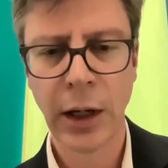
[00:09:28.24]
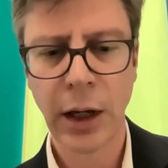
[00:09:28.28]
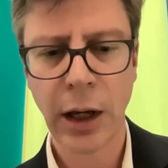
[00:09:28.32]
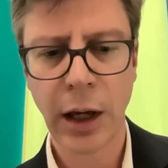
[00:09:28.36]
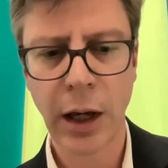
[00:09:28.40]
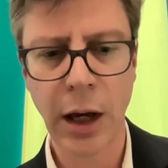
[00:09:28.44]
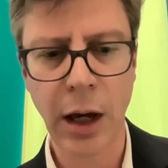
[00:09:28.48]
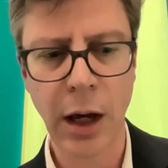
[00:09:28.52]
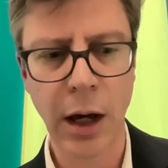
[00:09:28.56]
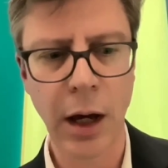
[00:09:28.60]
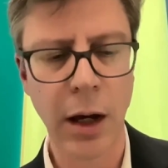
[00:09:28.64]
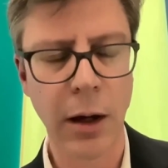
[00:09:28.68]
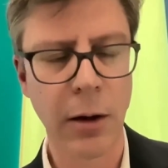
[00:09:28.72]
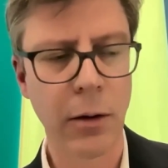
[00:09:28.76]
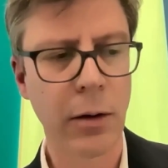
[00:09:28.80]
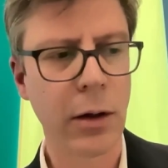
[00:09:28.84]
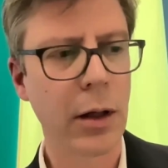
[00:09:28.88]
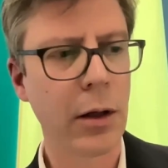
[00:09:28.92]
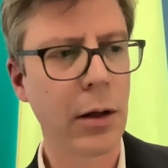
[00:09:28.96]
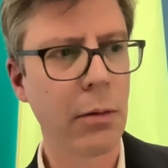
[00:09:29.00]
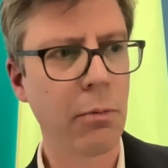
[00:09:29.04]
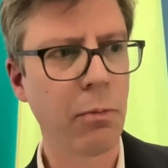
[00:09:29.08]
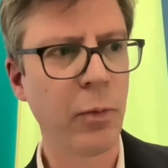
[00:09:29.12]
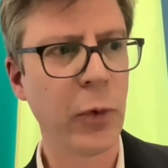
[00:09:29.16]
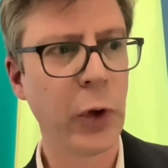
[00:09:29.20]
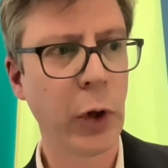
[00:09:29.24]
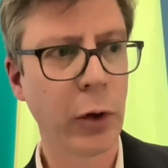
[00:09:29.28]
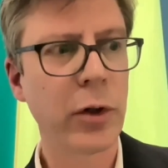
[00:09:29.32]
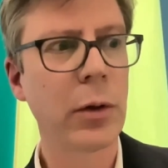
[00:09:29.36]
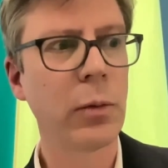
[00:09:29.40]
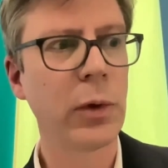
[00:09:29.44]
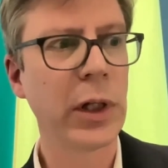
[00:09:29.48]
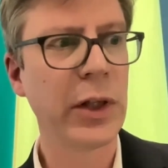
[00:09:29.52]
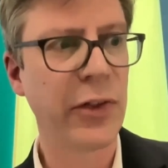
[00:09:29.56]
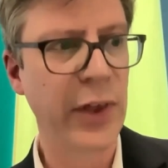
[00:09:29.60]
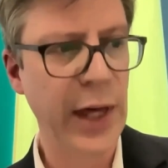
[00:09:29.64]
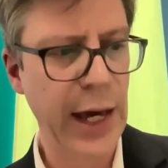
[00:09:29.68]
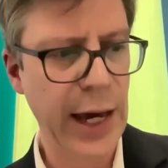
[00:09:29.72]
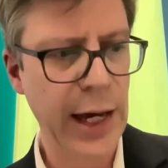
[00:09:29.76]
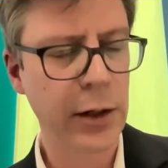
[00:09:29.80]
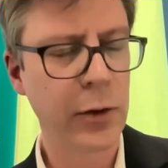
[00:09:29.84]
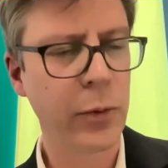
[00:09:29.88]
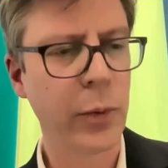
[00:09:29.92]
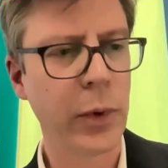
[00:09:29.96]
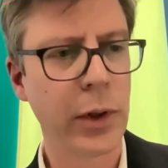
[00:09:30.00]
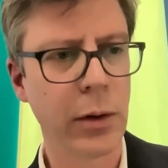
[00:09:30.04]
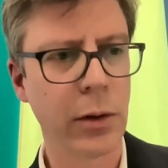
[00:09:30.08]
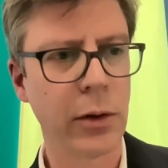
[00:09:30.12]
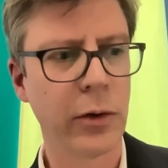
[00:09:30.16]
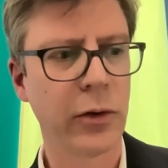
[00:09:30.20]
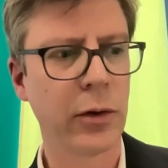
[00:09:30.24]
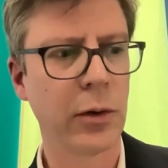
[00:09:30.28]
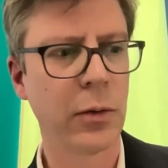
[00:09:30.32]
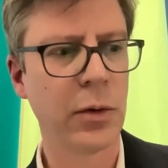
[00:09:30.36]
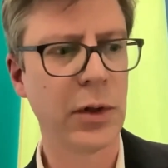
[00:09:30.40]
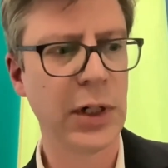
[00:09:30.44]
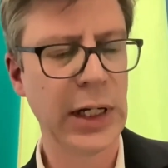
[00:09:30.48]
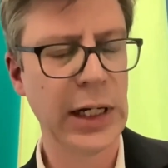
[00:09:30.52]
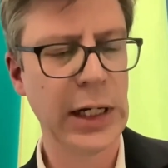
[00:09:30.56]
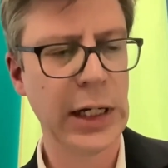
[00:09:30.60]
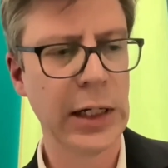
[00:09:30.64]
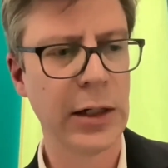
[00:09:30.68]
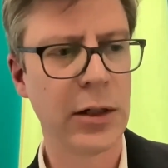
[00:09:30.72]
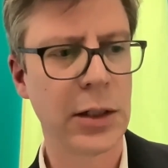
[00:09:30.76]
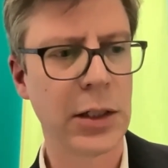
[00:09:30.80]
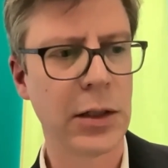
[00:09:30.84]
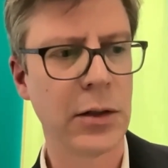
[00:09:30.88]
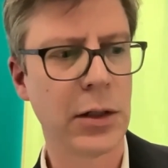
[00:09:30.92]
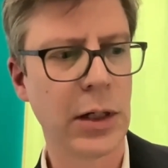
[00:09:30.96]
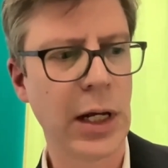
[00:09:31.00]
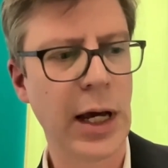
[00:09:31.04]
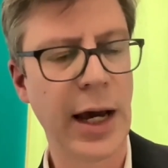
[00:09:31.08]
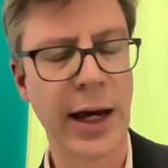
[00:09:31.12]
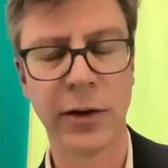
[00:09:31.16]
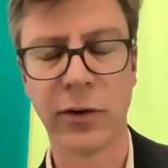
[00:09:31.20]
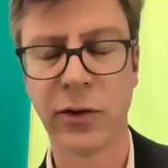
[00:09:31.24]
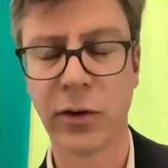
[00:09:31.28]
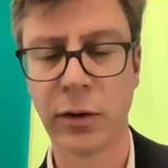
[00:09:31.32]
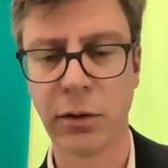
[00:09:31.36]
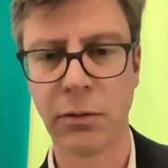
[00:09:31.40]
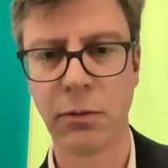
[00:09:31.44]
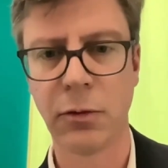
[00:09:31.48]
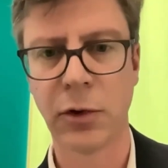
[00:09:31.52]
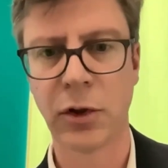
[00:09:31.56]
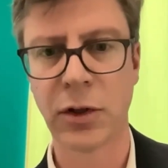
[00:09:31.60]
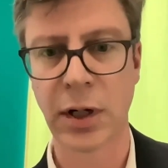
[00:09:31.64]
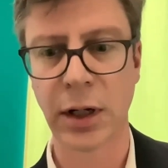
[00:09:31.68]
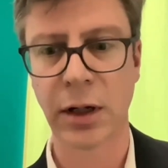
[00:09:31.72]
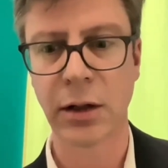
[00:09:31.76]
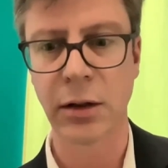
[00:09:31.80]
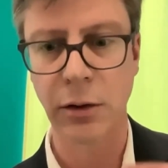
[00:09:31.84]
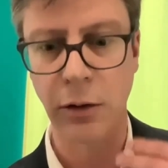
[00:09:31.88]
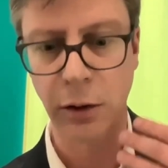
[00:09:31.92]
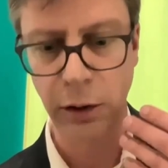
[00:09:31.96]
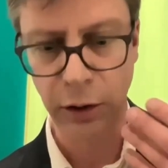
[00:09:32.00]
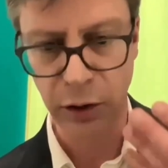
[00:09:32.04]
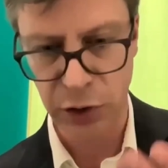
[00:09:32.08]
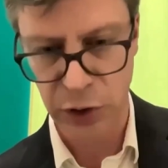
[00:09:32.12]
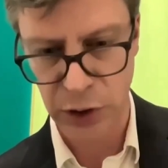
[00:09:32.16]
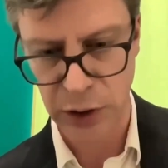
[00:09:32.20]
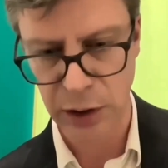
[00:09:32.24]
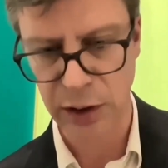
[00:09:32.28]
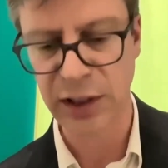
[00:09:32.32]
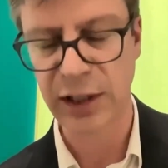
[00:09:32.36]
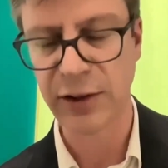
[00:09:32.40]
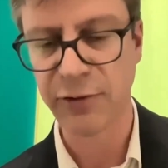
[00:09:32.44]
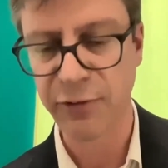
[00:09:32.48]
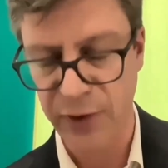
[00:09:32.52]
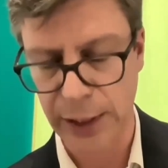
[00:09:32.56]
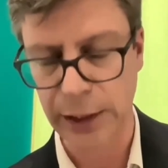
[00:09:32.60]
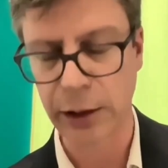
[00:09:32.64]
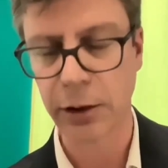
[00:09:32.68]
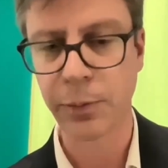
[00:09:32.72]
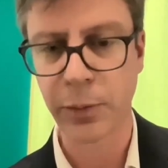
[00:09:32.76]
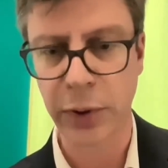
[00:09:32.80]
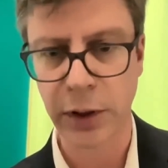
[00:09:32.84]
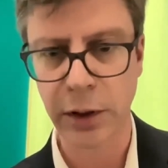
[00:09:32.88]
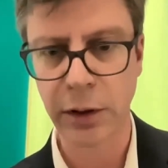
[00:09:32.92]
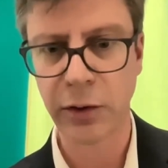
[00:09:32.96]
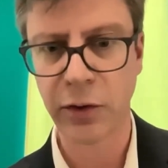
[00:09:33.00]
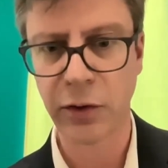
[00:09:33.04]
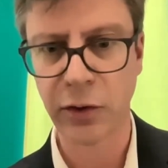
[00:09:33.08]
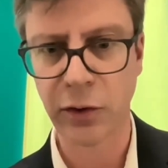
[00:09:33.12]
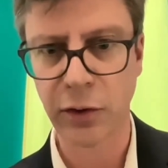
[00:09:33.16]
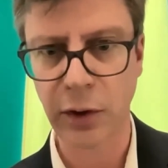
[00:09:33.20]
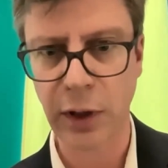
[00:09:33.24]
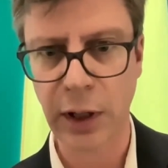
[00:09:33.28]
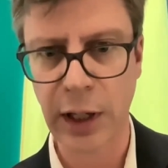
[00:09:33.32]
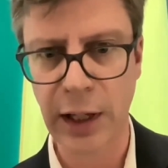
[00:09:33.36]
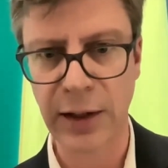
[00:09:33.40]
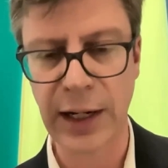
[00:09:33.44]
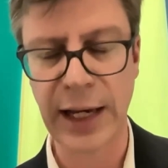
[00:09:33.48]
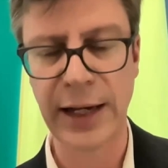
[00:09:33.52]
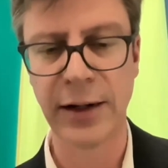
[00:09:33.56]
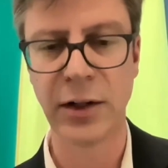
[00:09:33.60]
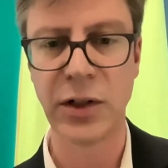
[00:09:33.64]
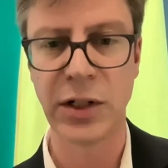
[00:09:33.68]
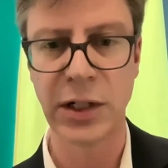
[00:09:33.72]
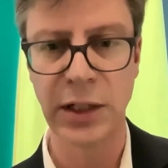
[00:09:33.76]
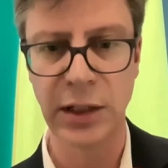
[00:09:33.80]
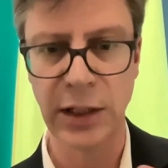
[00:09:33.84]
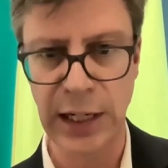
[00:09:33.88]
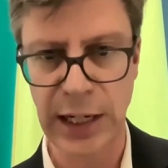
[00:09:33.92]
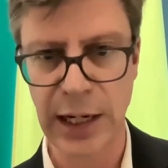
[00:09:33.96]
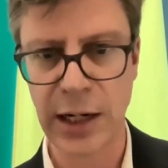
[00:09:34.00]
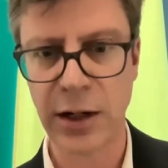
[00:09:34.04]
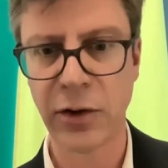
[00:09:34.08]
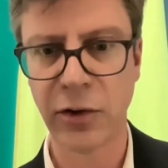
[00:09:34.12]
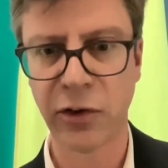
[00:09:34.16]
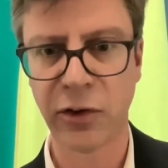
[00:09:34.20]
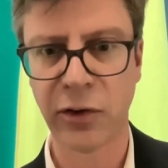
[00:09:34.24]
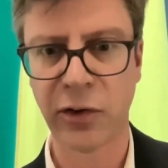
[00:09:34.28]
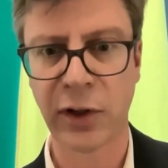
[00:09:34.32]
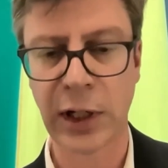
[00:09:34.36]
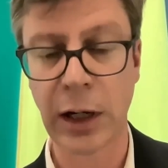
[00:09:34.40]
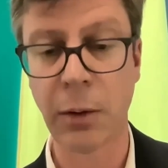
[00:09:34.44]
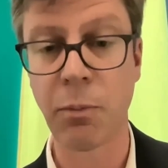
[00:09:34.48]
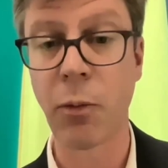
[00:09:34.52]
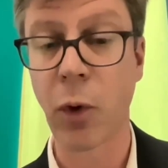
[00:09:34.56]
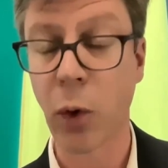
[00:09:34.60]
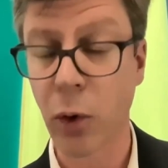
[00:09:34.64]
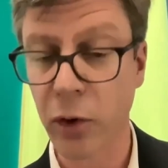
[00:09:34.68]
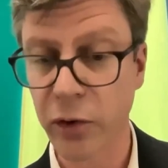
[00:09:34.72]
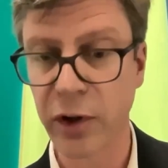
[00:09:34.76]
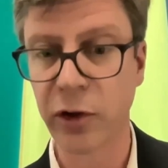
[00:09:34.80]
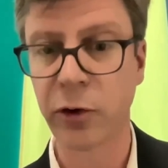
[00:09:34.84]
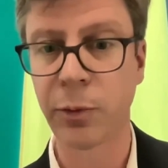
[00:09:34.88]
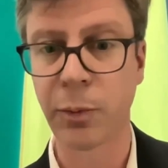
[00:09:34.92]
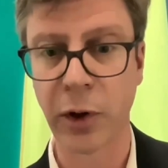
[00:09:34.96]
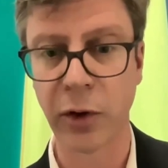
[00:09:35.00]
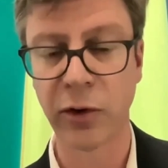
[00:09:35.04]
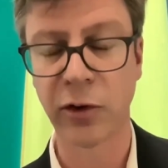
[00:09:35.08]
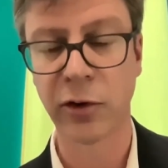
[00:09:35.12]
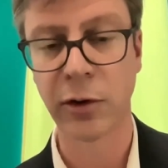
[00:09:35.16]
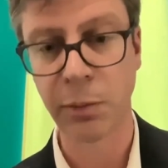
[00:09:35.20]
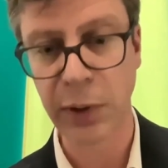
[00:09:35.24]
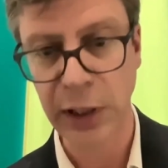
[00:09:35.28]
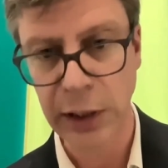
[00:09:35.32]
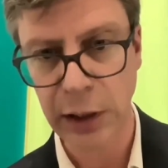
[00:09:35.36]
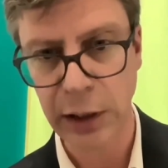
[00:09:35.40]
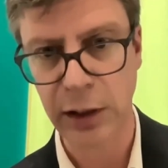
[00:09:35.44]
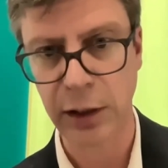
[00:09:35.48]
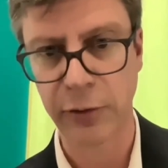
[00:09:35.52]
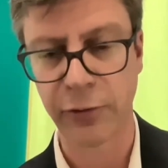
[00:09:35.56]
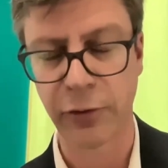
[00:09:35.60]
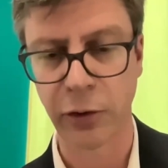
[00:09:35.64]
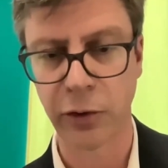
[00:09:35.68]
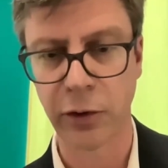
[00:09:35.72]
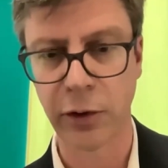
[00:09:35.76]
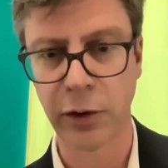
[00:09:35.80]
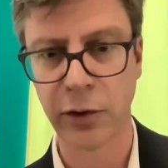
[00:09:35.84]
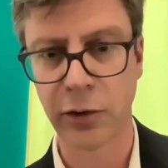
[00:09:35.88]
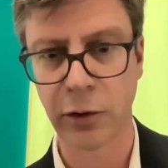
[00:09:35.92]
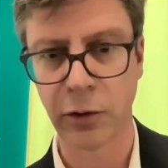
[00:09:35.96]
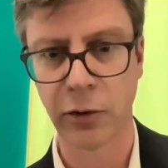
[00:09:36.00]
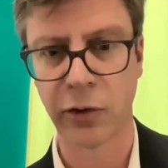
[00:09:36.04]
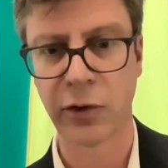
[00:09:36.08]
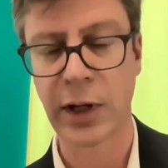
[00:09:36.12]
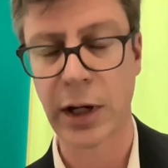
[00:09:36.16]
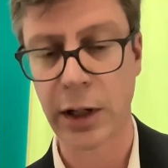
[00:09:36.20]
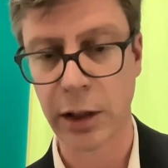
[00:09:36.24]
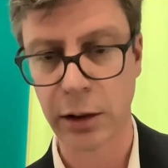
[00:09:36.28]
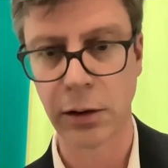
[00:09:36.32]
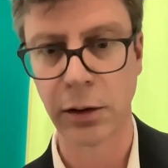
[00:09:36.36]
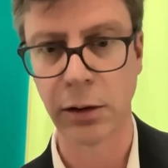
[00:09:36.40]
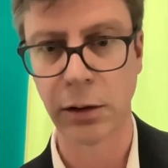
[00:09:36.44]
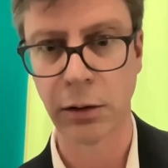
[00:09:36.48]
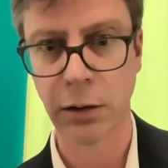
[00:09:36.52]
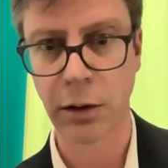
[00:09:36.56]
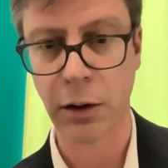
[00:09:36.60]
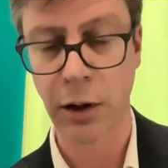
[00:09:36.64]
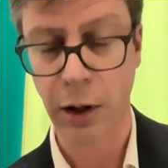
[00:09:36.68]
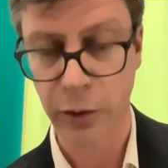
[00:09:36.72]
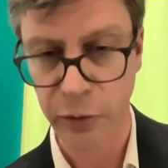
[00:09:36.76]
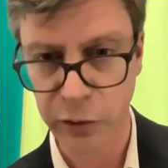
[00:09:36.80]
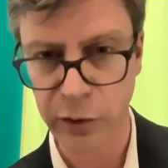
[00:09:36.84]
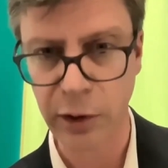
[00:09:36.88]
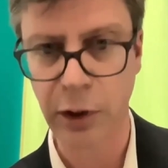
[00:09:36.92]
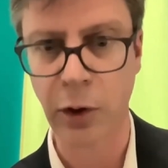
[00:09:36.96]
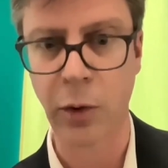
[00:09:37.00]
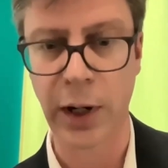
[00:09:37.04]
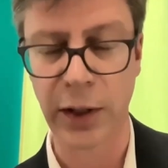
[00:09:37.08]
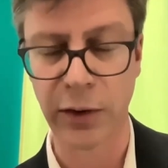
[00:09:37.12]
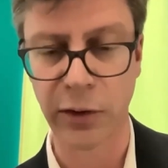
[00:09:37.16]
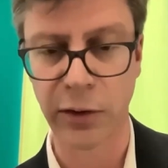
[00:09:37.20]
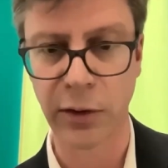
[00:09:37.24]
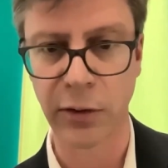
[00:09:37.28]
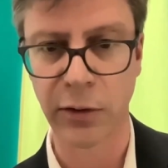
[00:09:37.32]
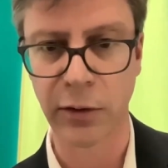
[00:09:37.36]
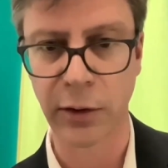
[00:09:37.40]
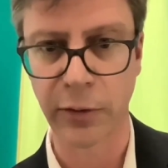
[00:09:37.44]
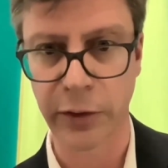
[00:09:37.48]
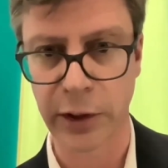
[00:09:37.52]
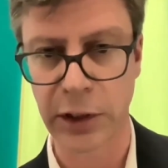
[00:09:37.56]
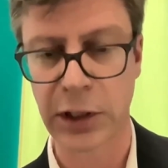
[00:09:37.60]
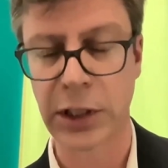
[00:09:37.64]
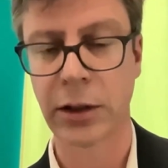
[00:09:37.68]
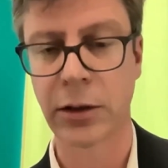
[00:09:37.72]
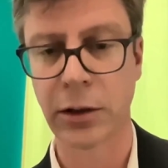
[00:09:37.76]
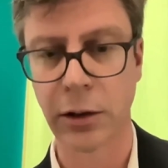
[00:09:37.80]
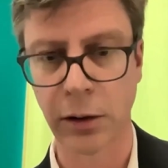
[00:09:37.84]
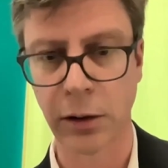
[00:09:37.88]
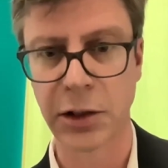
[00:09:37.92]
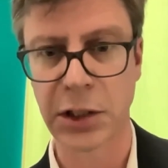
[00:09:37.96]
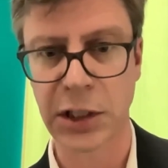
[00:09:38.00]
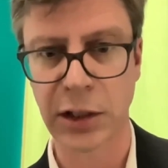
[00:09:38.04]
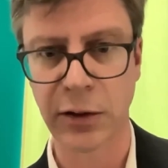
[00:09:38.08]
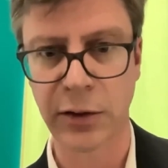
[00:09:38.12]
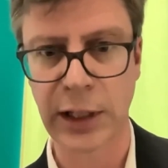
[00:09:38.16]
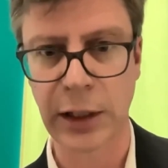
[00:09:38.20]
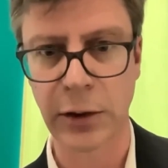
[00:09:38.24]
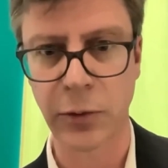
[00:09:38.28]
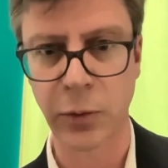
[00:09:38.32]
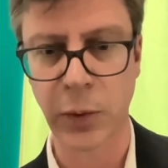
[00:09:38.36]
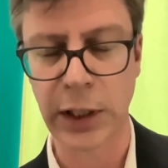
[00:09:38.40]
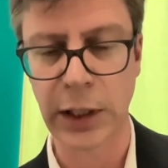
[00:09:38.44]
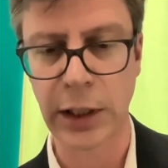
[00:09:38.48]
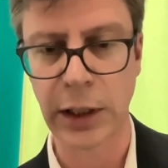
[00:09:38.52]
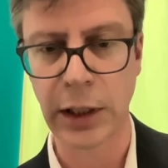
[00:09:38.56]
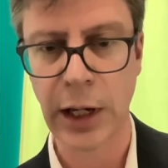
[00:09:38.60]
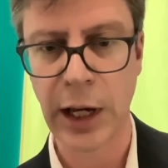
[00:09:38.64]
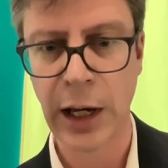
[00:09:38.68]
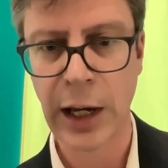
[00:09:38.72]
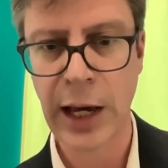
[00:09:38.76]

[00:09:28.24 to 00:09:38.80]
Not only that, we also need, as technology developers and engineers, take more responsibility for the societal consequences of the technologies that we